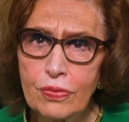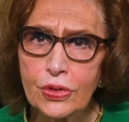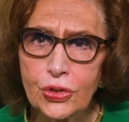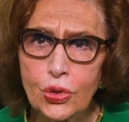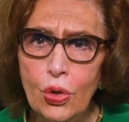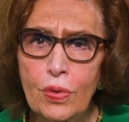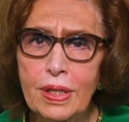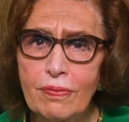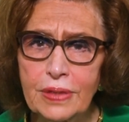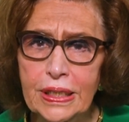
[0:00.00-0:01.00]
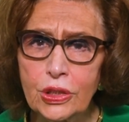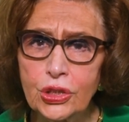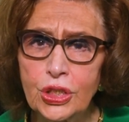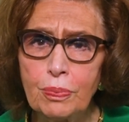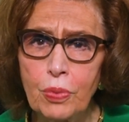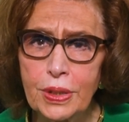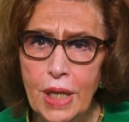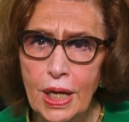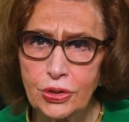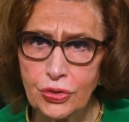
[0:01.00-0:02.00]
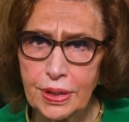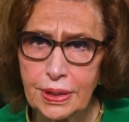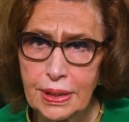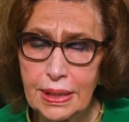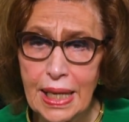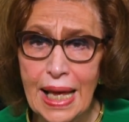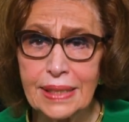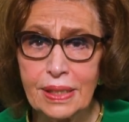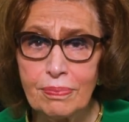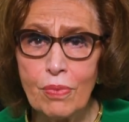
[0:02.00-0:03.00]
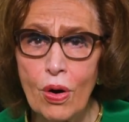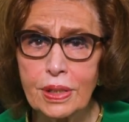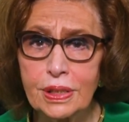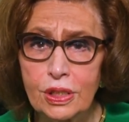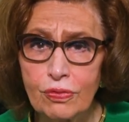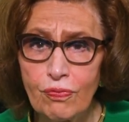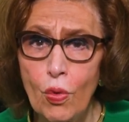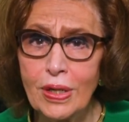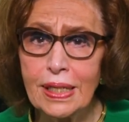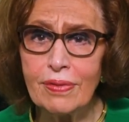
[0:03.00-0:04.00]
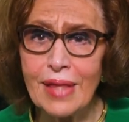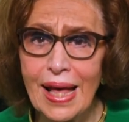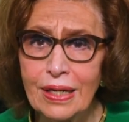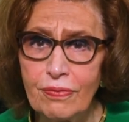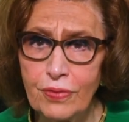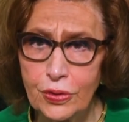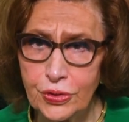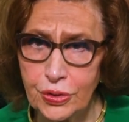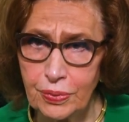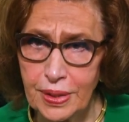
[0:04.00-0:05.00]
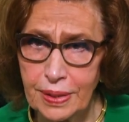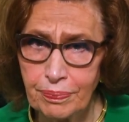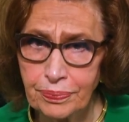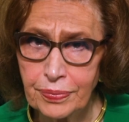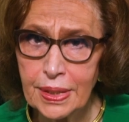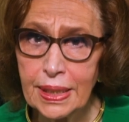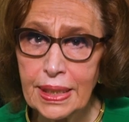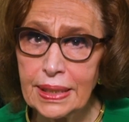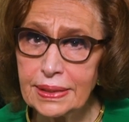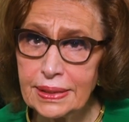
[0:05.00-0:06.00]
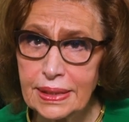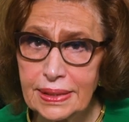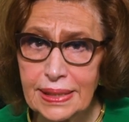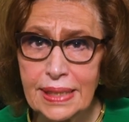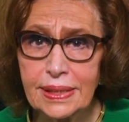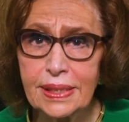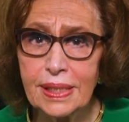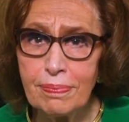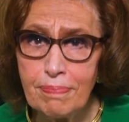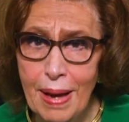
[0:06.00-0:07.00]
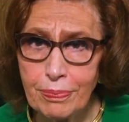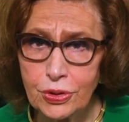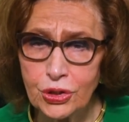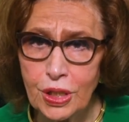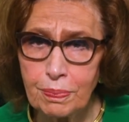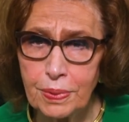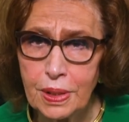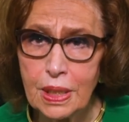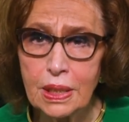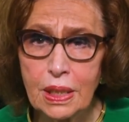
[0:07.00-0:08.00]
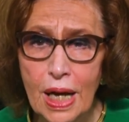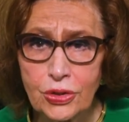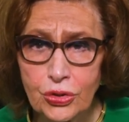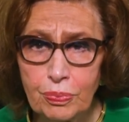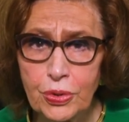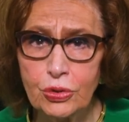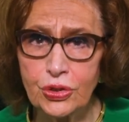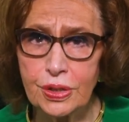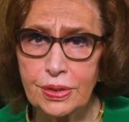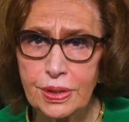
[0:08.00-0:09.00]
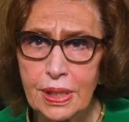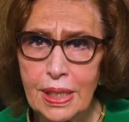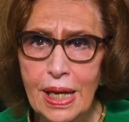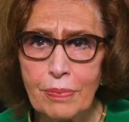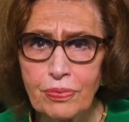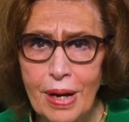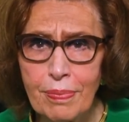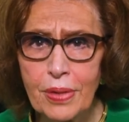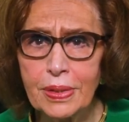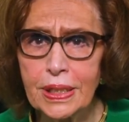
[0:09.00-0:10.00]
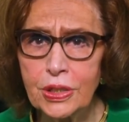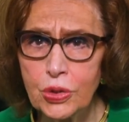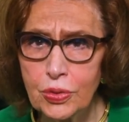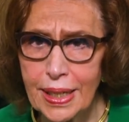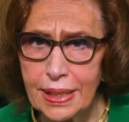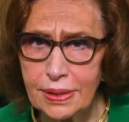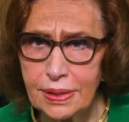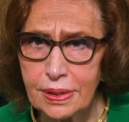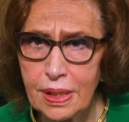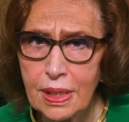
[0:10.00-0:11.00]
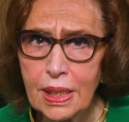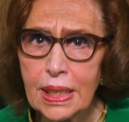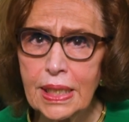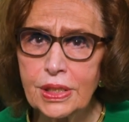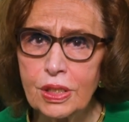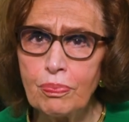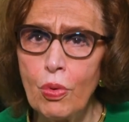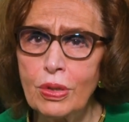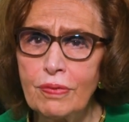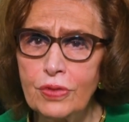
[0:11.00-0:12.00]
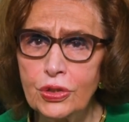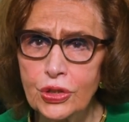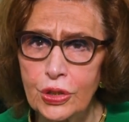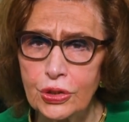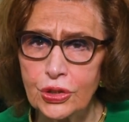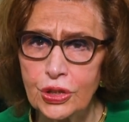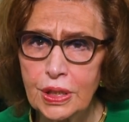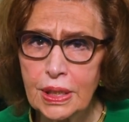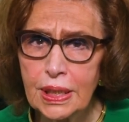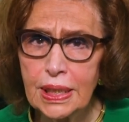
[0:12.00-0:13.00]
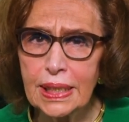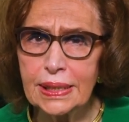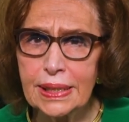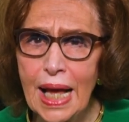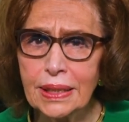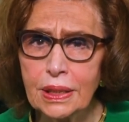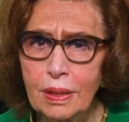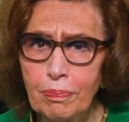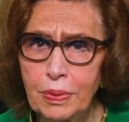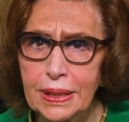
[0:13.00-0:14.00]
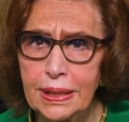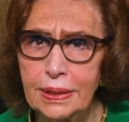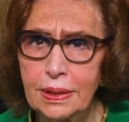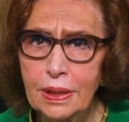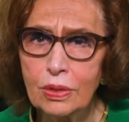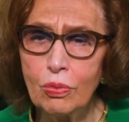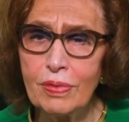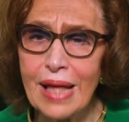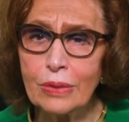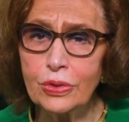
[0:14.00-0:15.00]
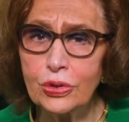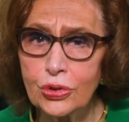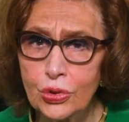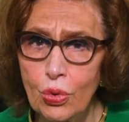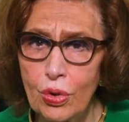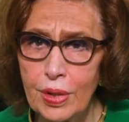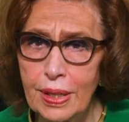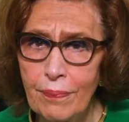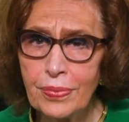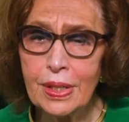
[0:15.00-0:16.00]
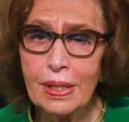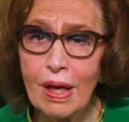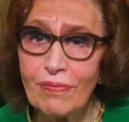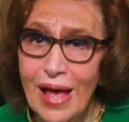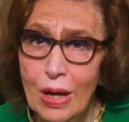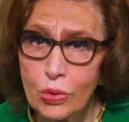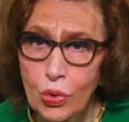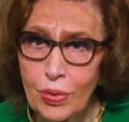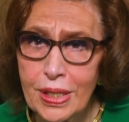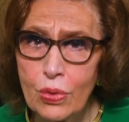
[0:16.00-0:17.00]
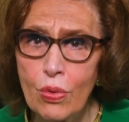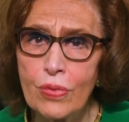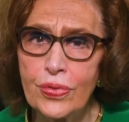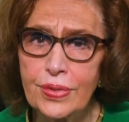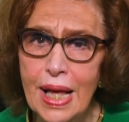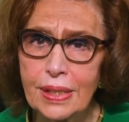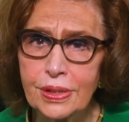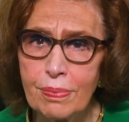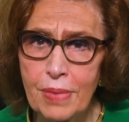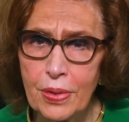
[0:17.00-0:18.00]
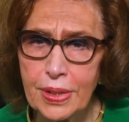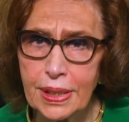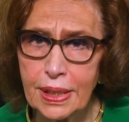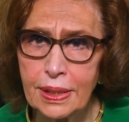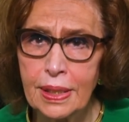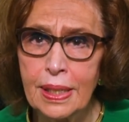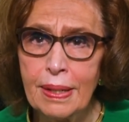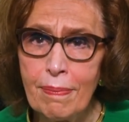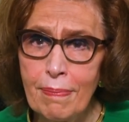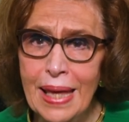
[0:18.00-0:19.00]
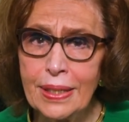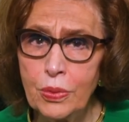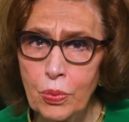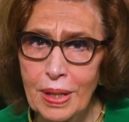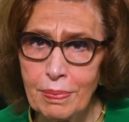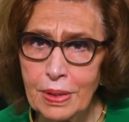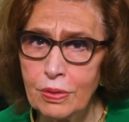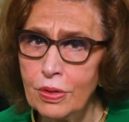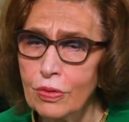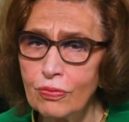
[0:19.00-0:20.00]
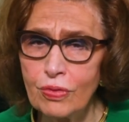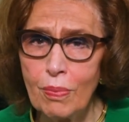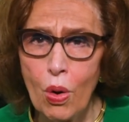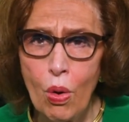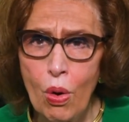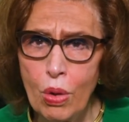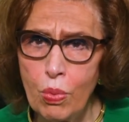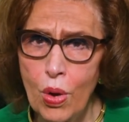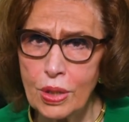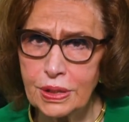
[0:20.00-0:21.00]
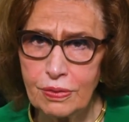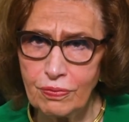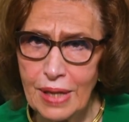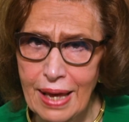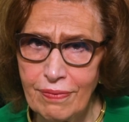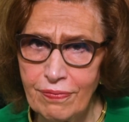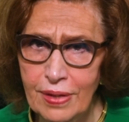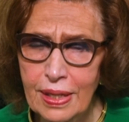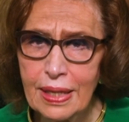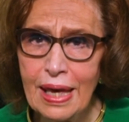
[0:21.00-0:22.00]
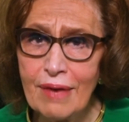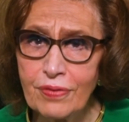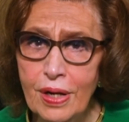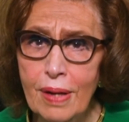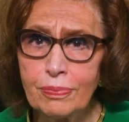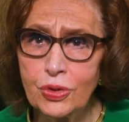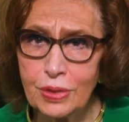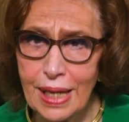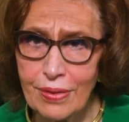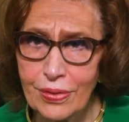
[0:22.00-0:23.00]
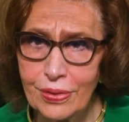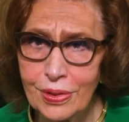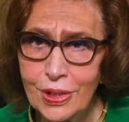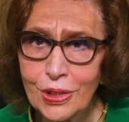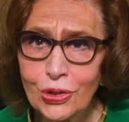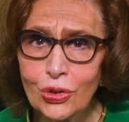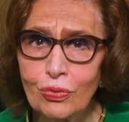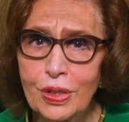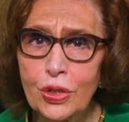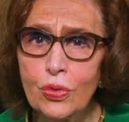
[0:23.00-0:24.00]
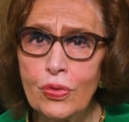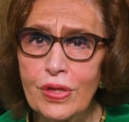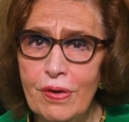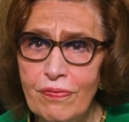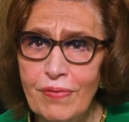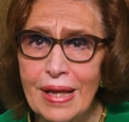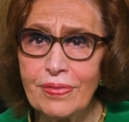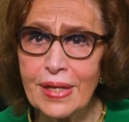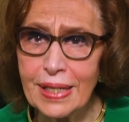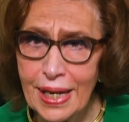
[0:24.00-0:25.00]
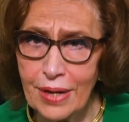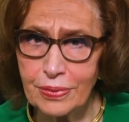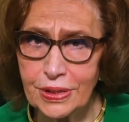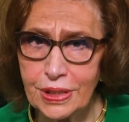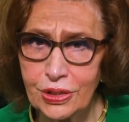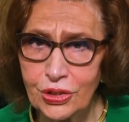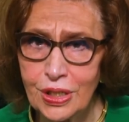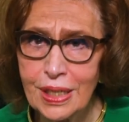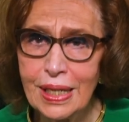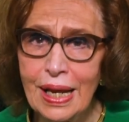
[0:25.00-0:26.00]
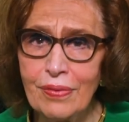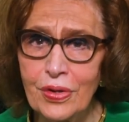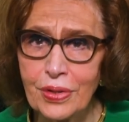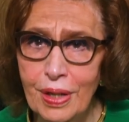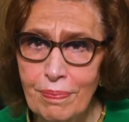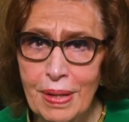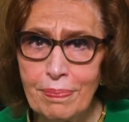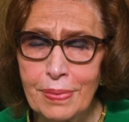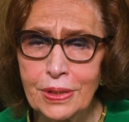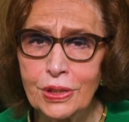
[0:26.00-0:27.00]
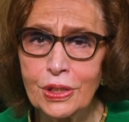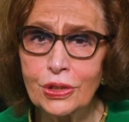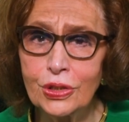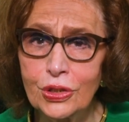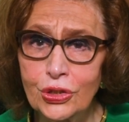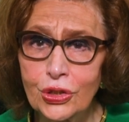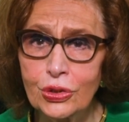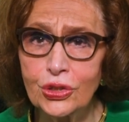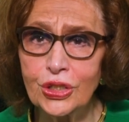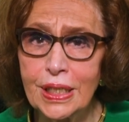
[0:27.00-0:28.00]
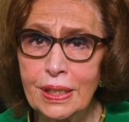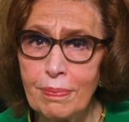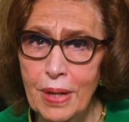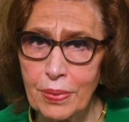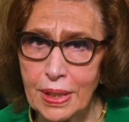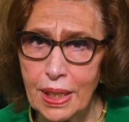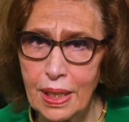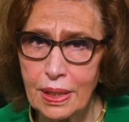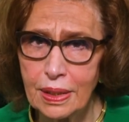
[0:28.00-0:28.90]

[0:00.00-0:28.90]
The story of Leadership one hundred, as it marks its fortieth anniversary, its successes in membership, contributions, and primarily in grants, its support of the Church, is not complete without the story of how Greek Orthodox American men and women from all walks of life have come together to renew their faith and heritage and their commitment to the Church in America.